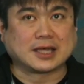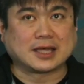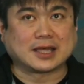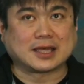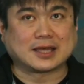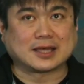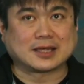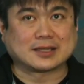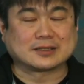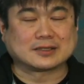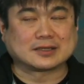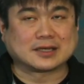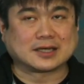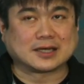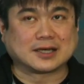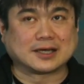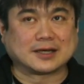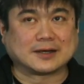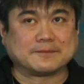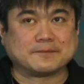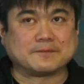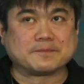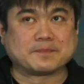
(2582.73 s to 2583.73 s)
And
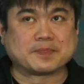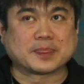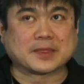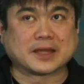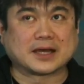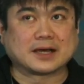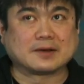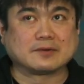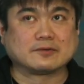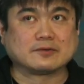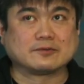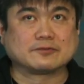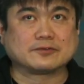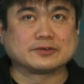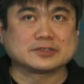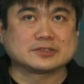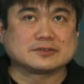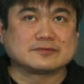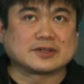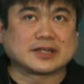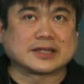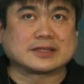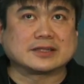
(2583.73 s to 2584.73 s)
um, first
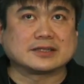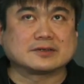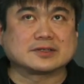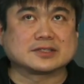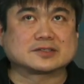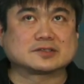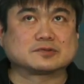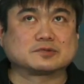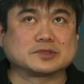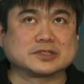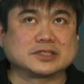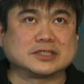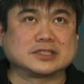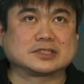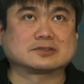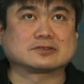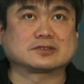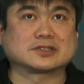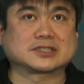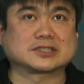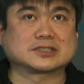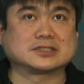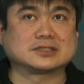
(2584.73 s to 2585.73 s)
of all, I think it's really
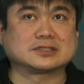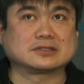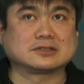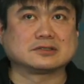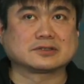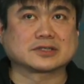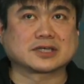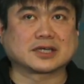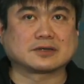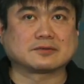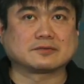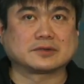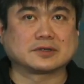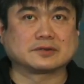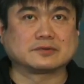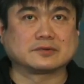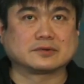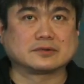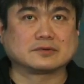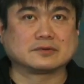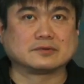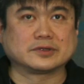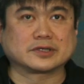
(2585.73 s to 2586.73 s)
interesting to look at what
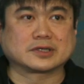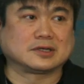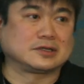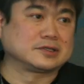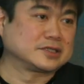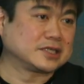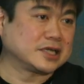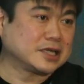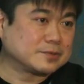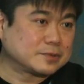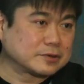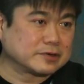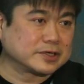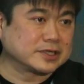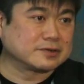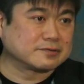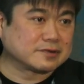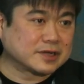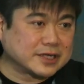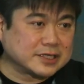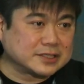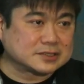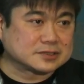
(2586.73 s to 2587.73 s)
we call neighboring
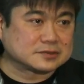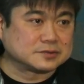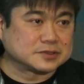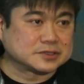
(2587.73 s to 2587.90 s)
rights,